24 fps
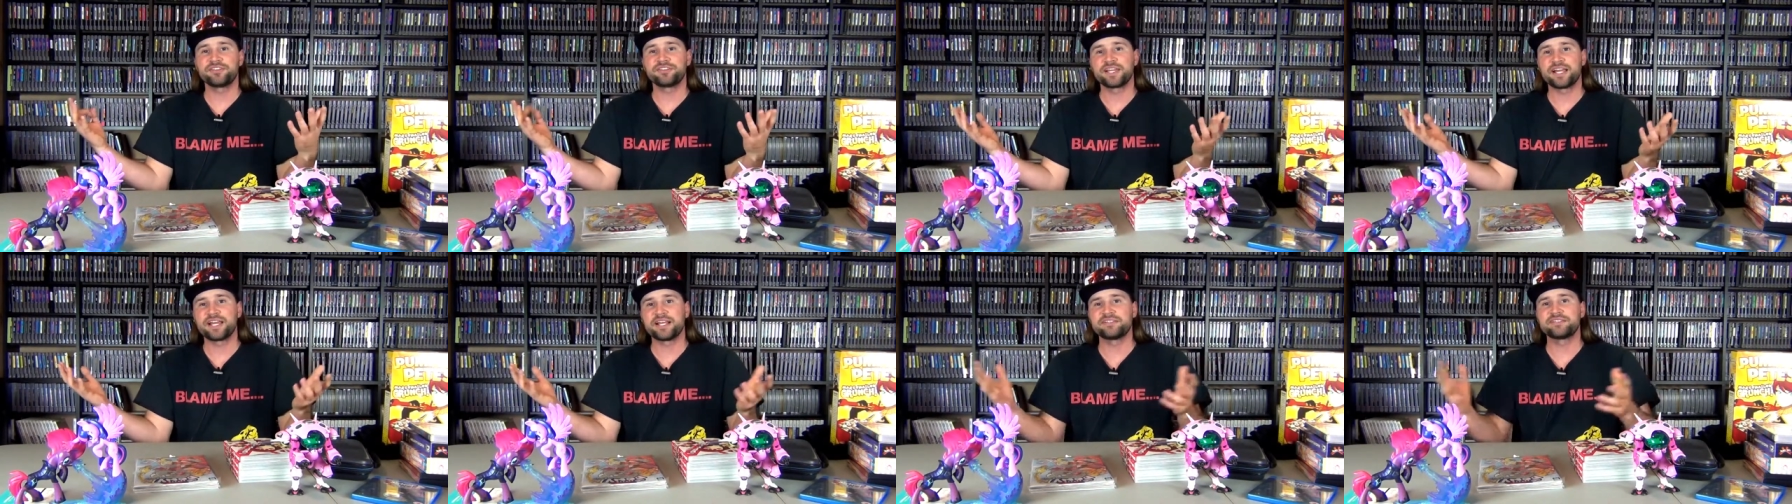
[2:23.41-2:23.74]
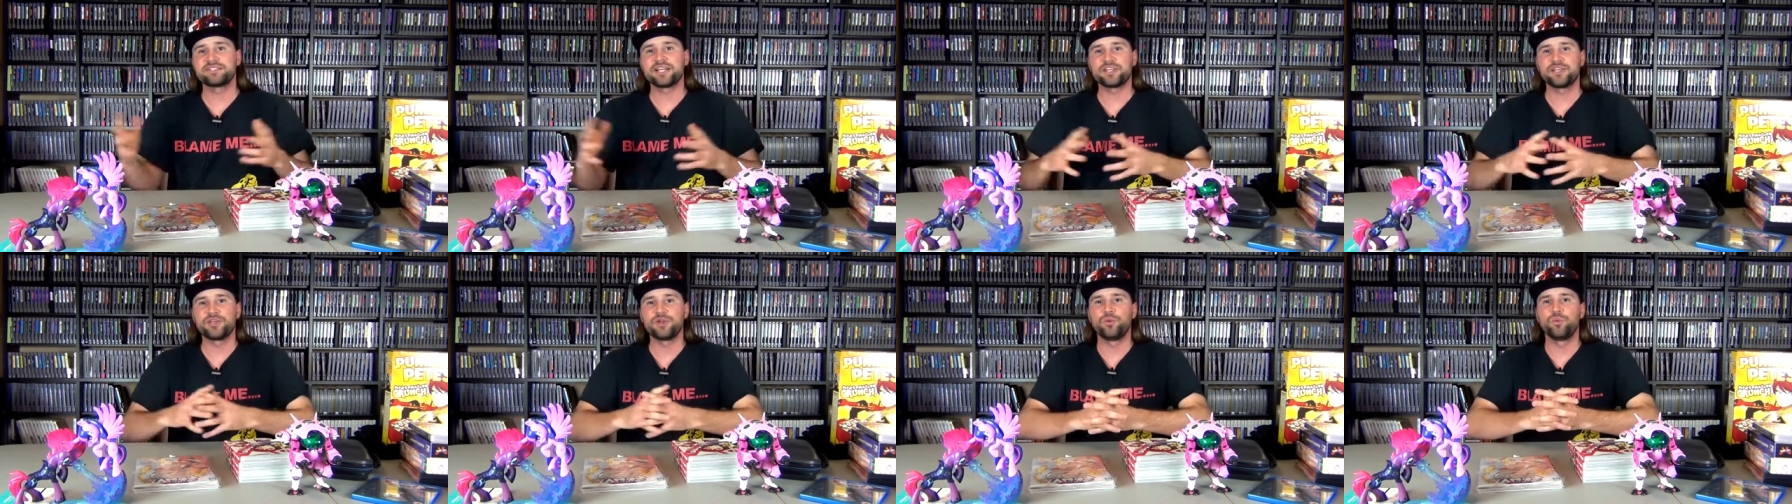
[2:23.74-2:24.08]
things
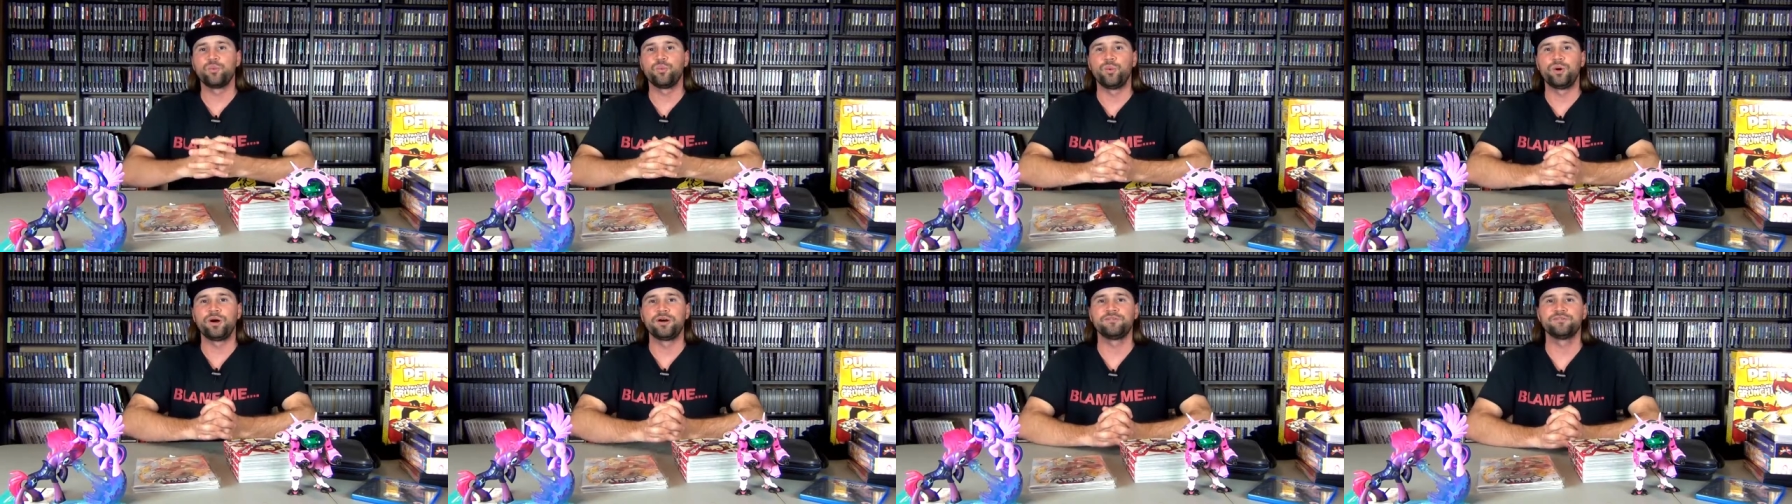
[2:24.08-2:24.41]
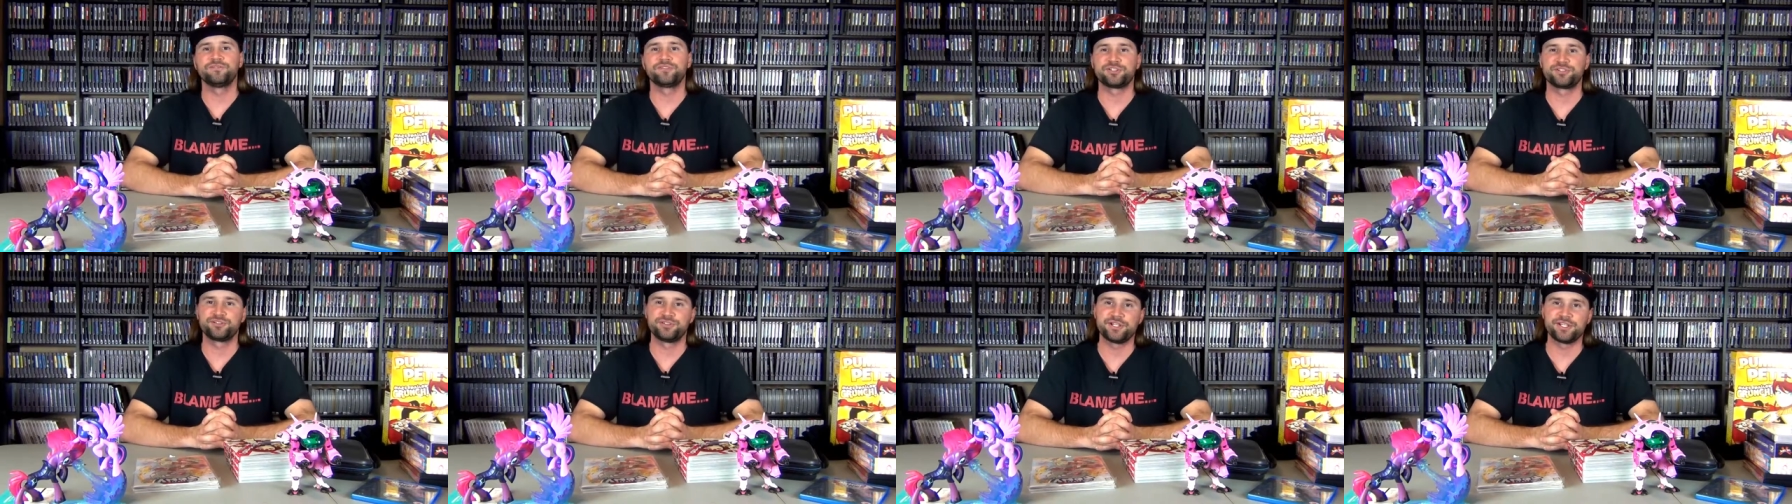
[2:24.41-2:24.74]
that you
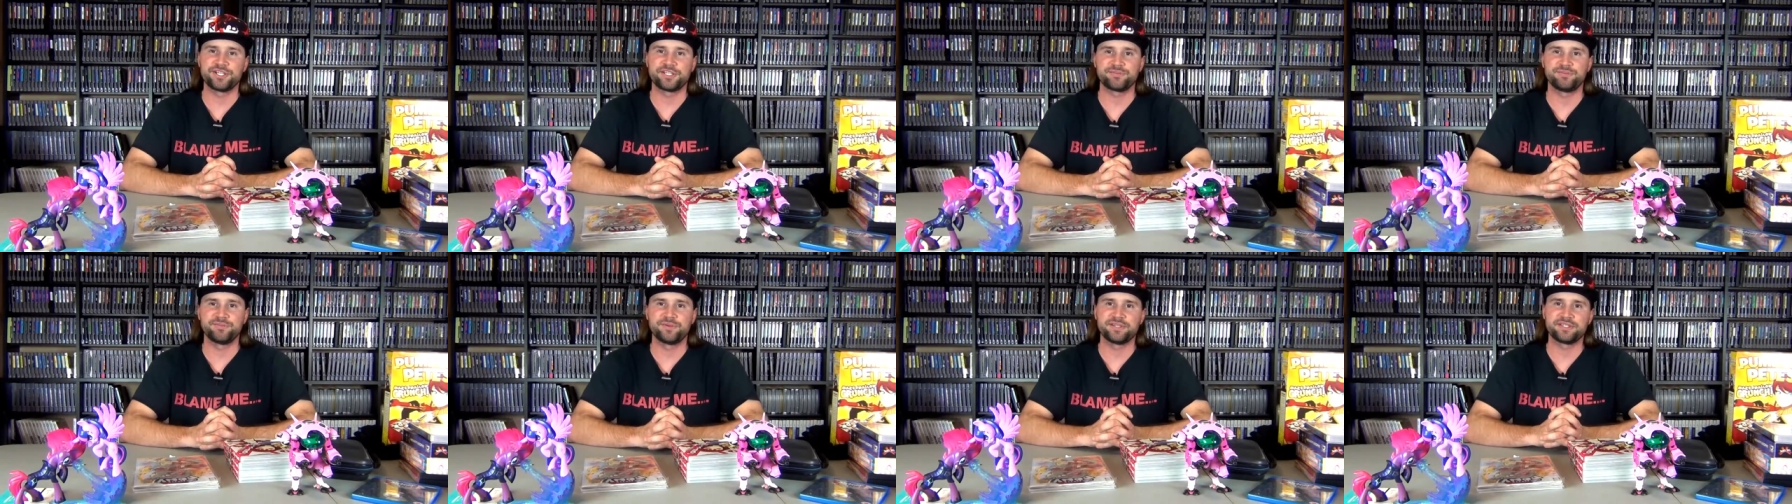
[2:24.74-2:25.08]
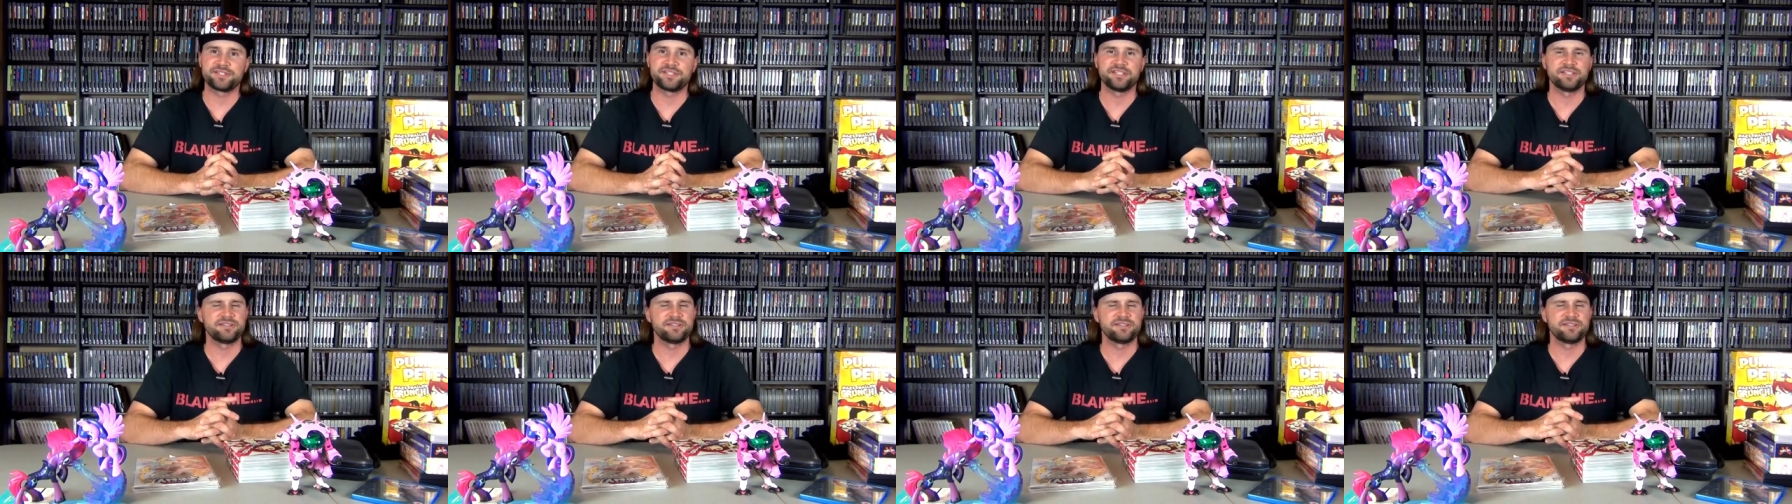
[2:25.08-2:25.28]
want for Christmas.